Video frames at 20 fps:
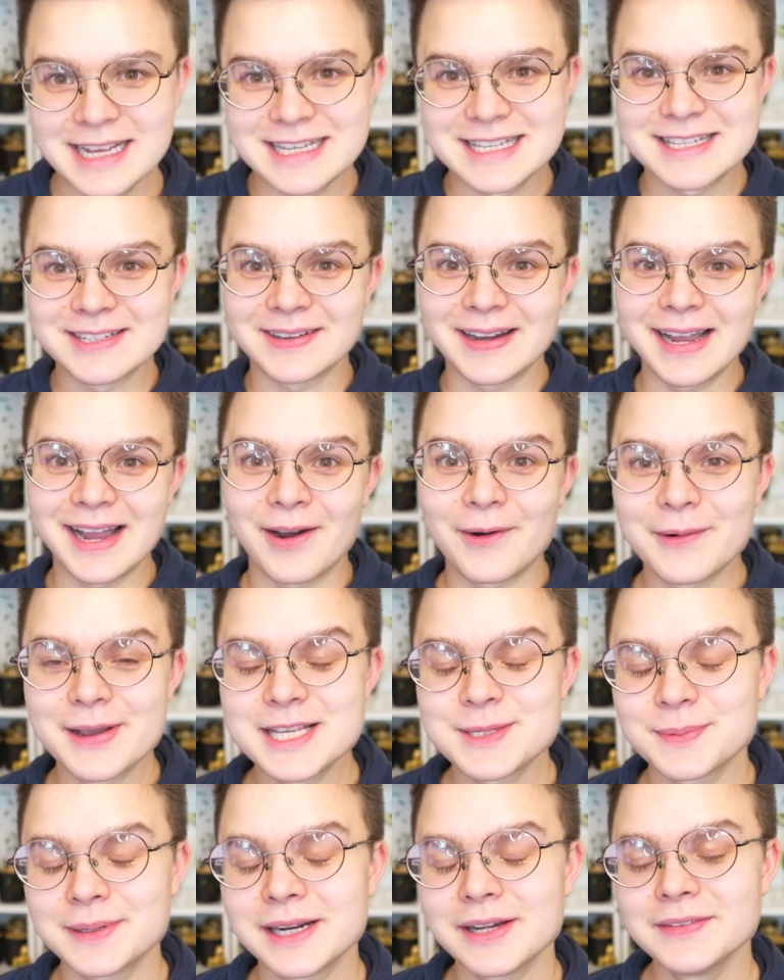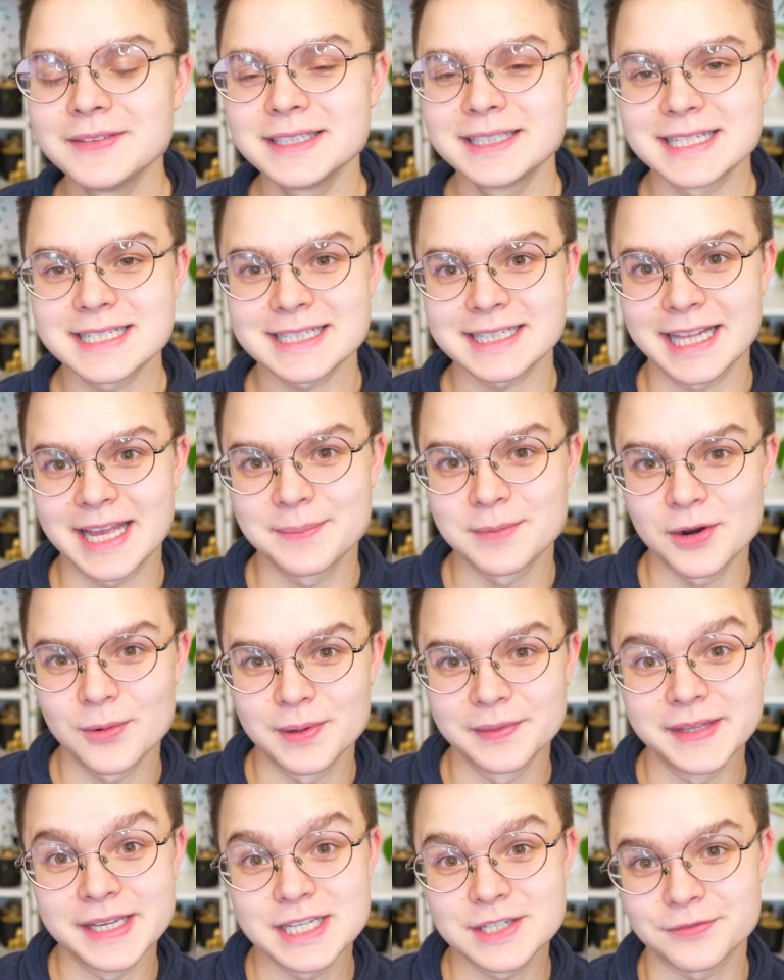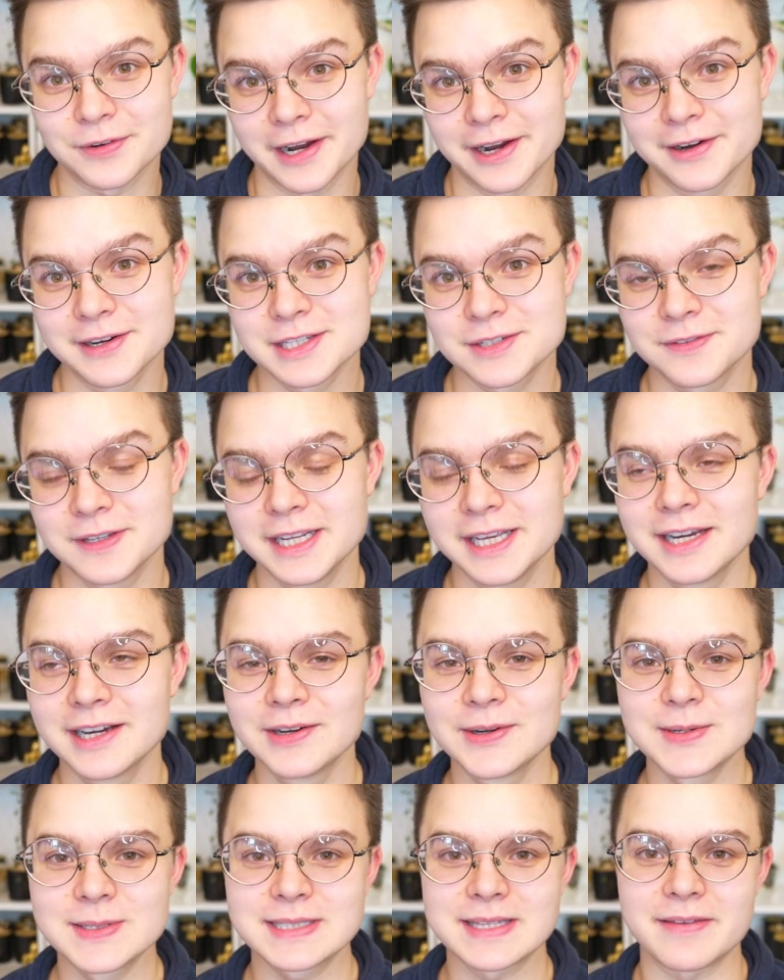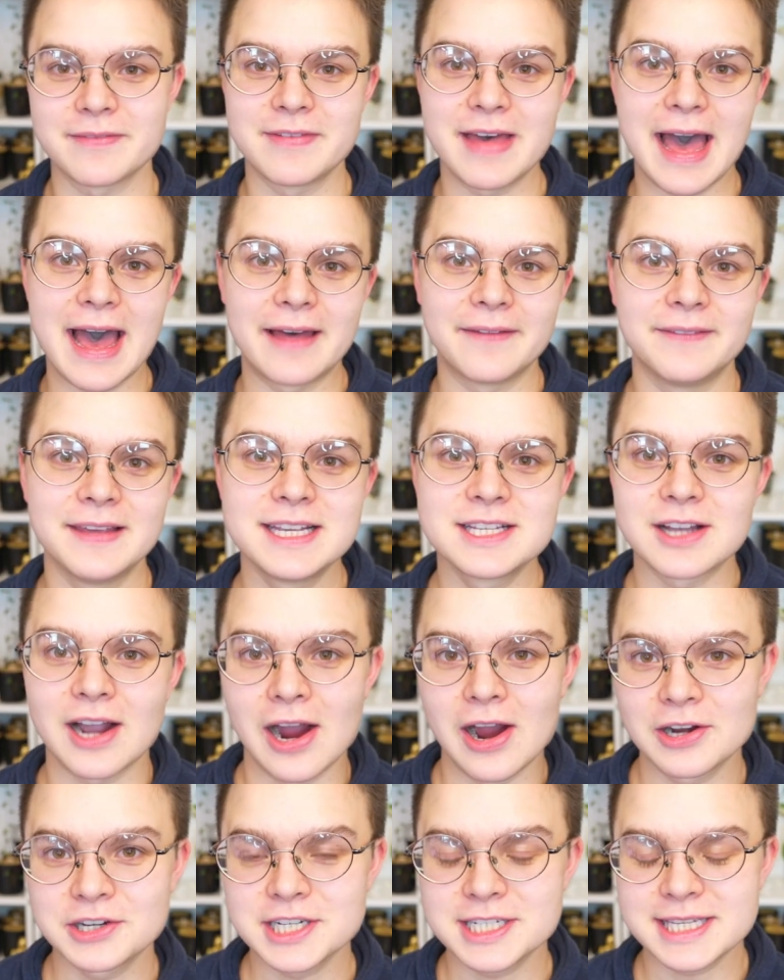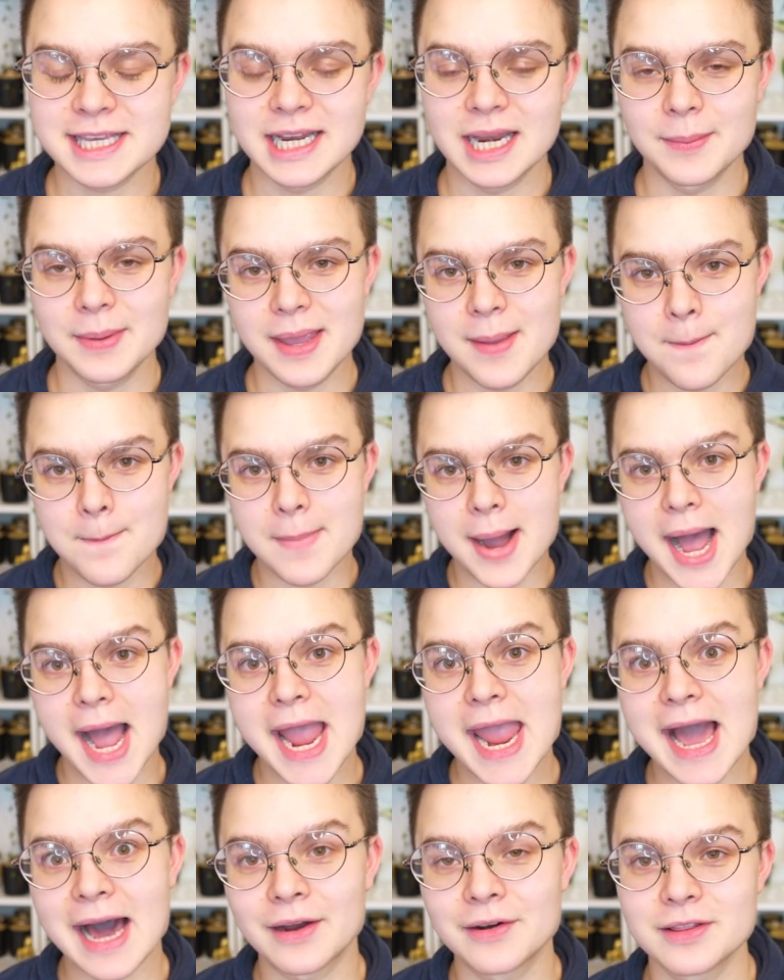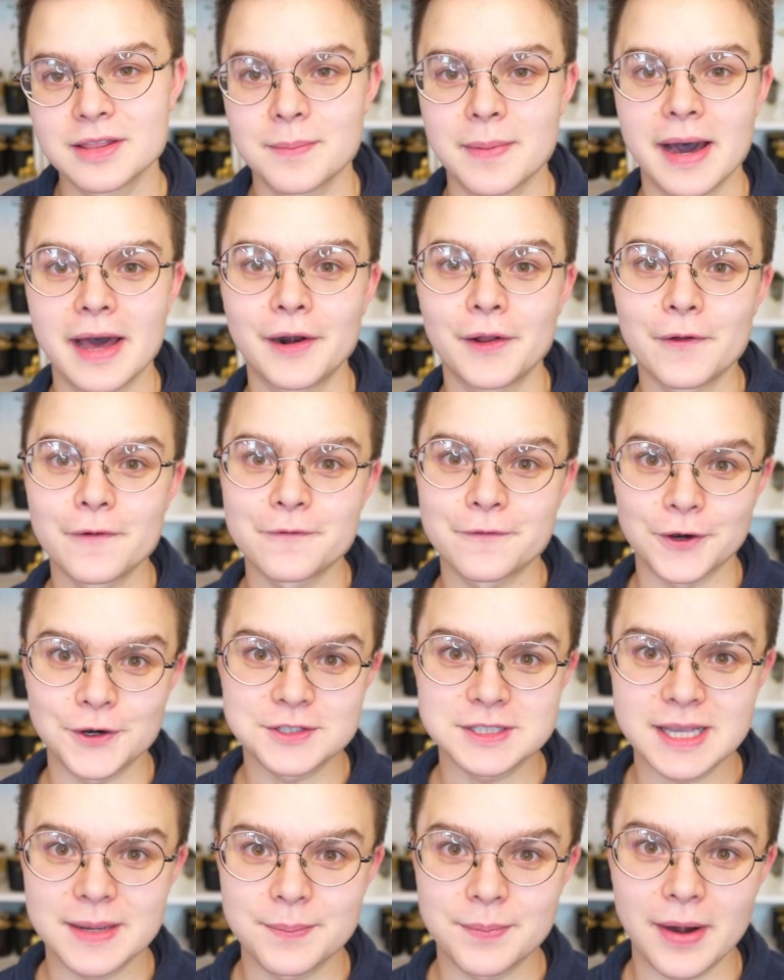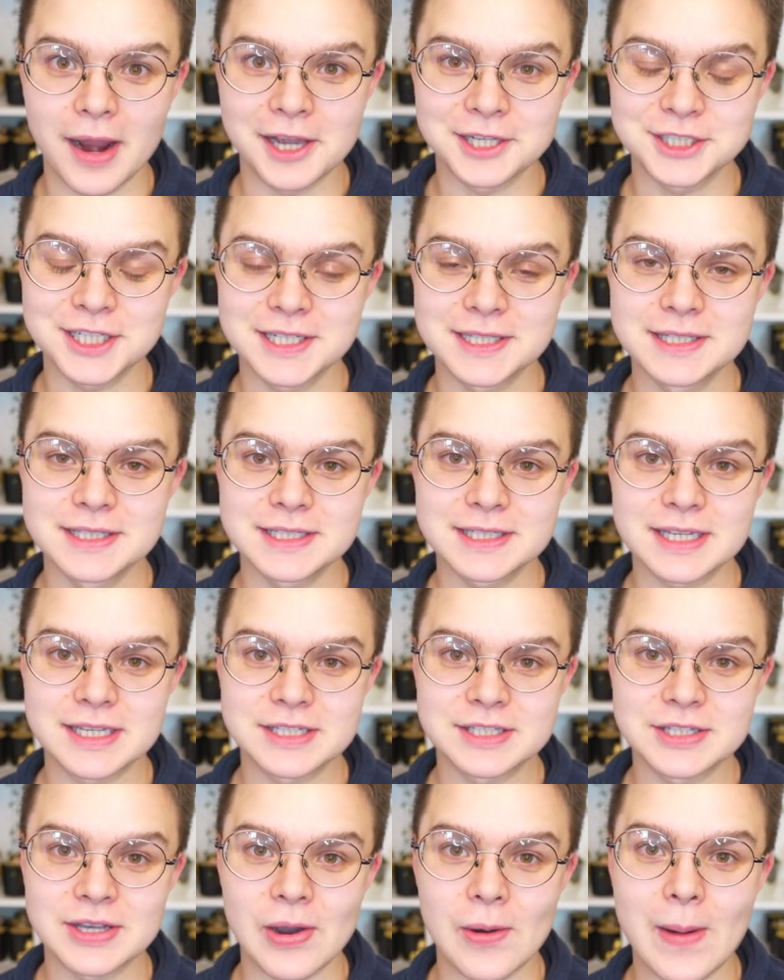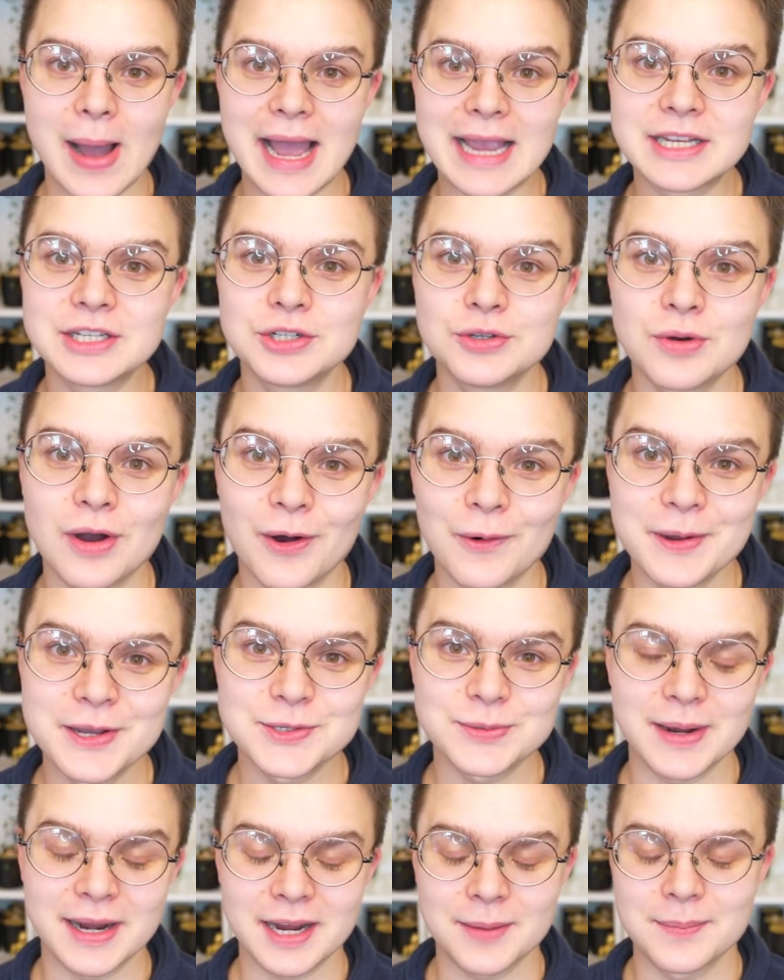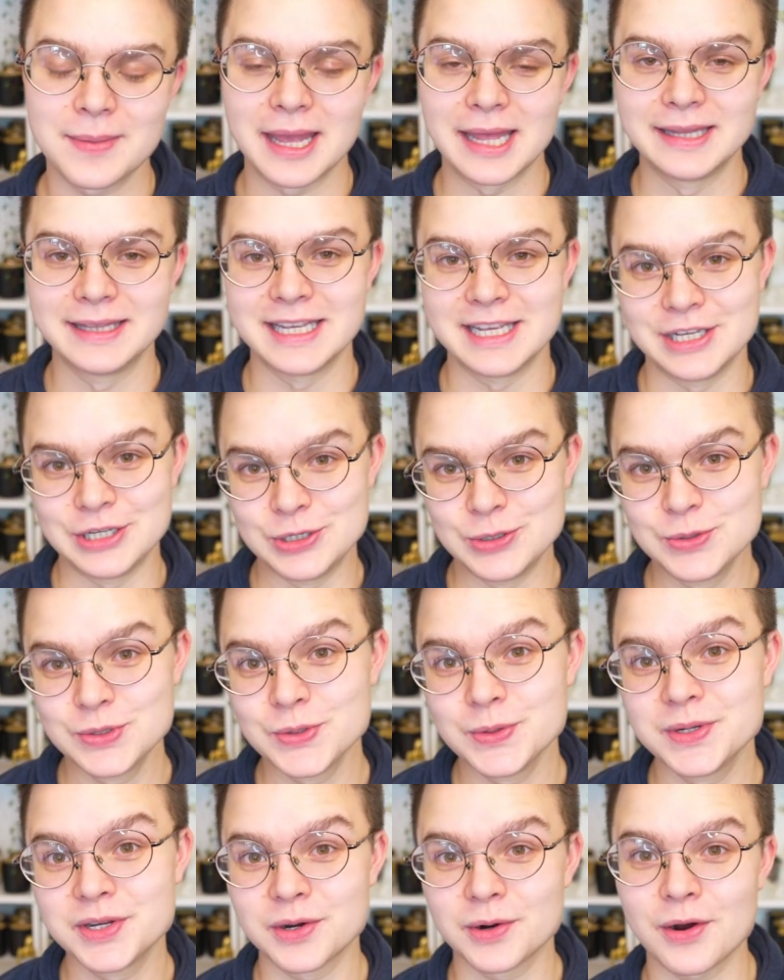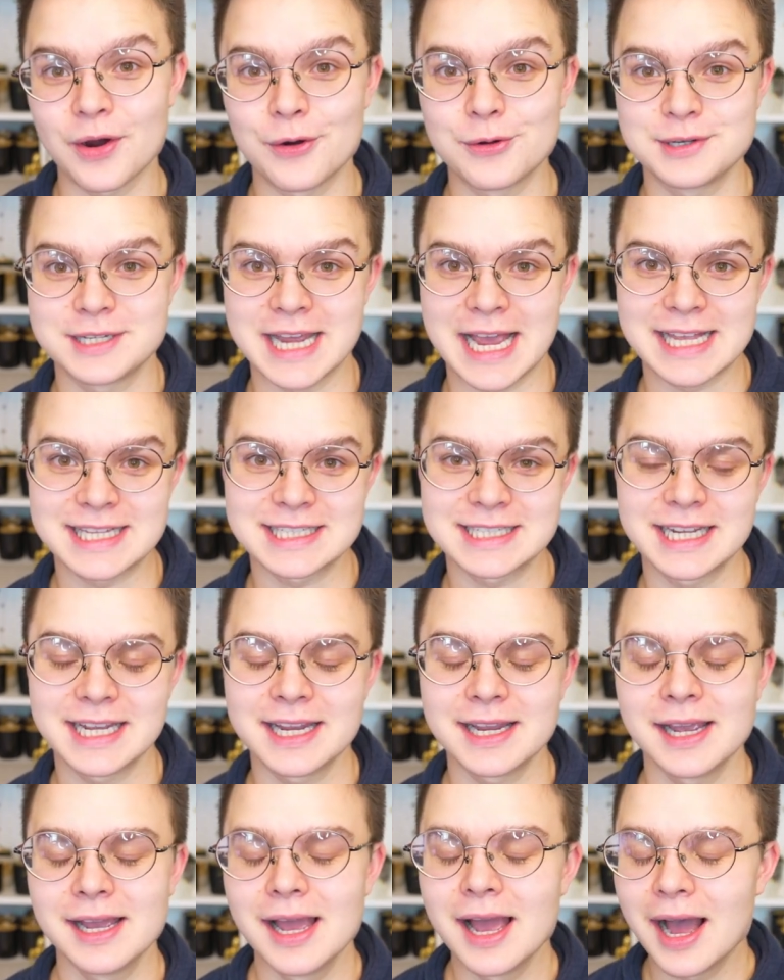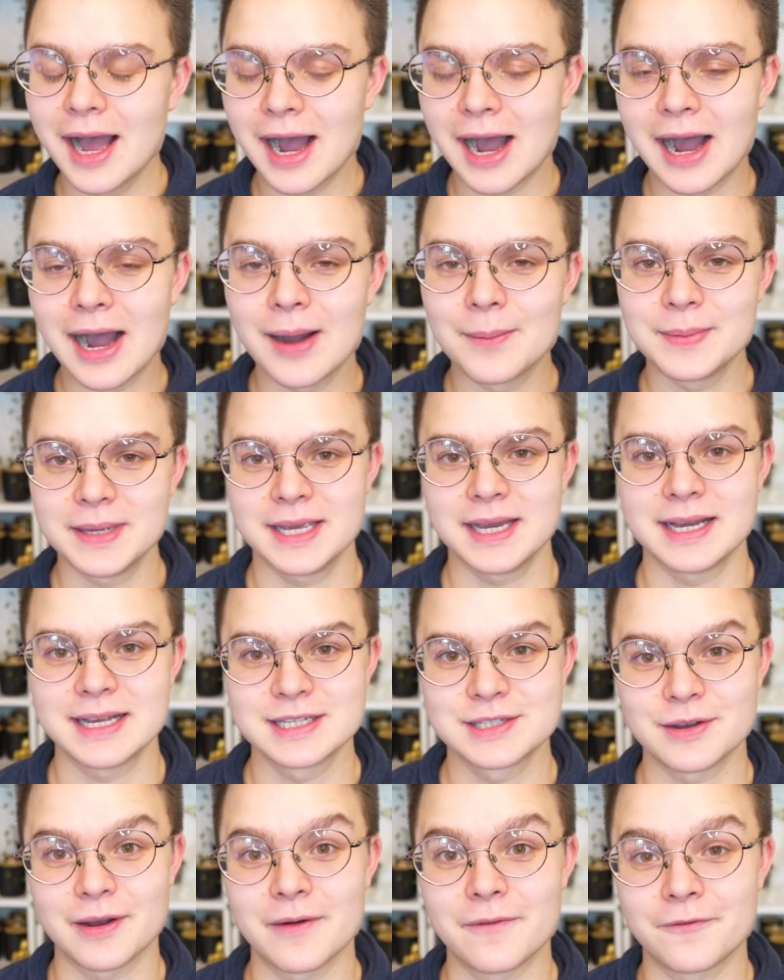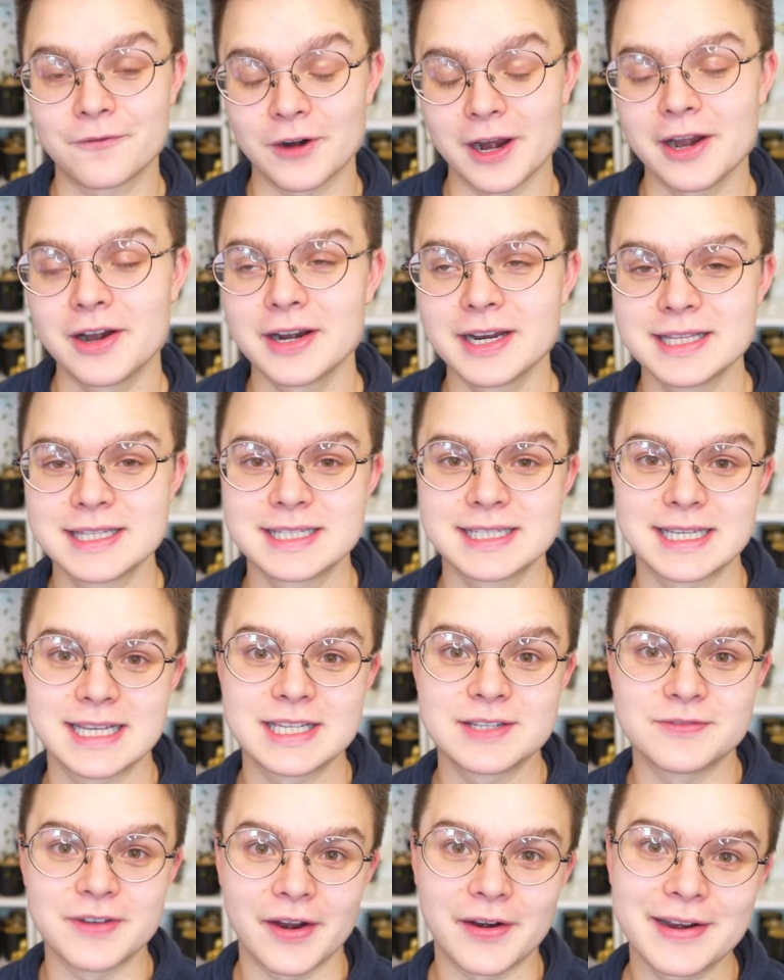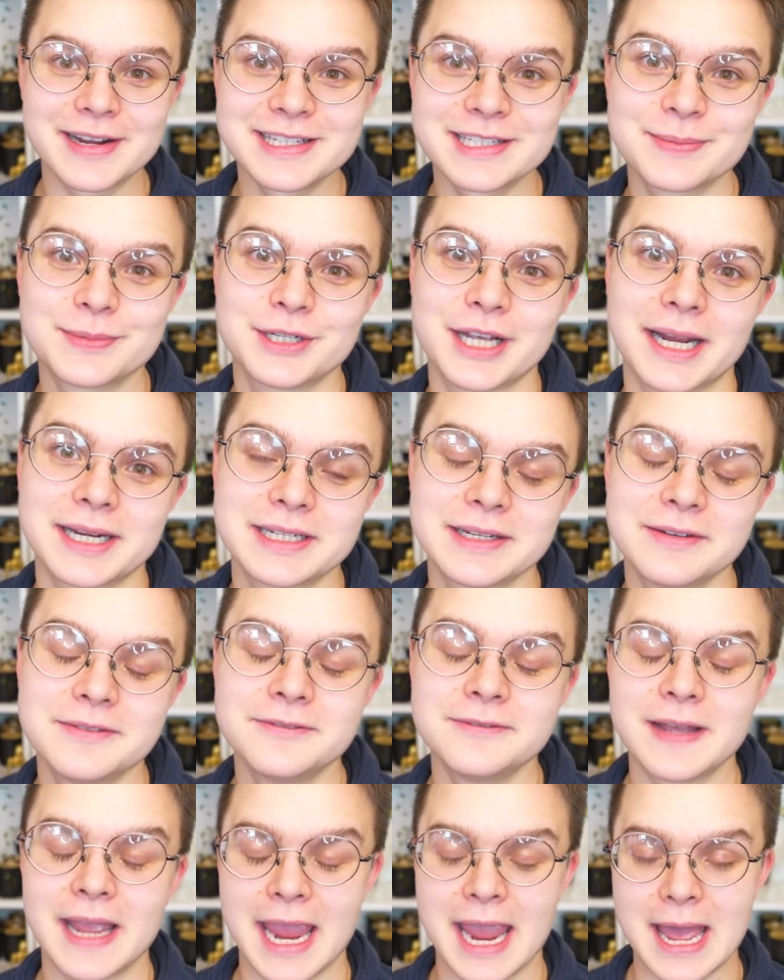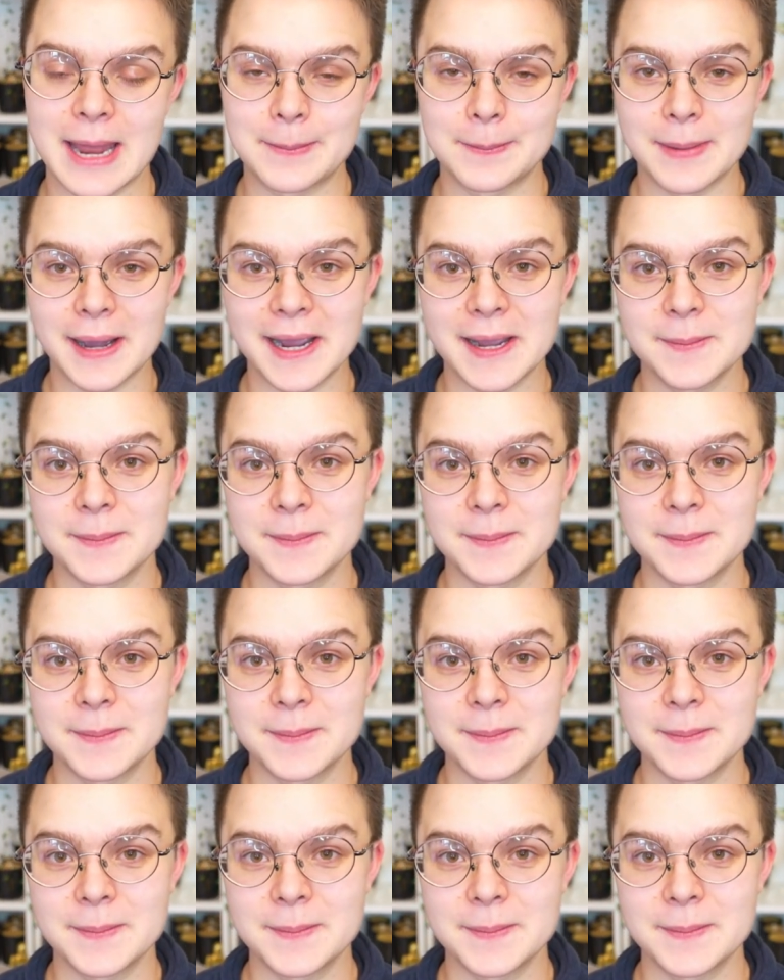So I always put out the disclaimer with these fragrance videos that these are just gonna be my out of the bottle first impressions. So I do always recommend that you do your own testing um, because fragrance is very subjective and my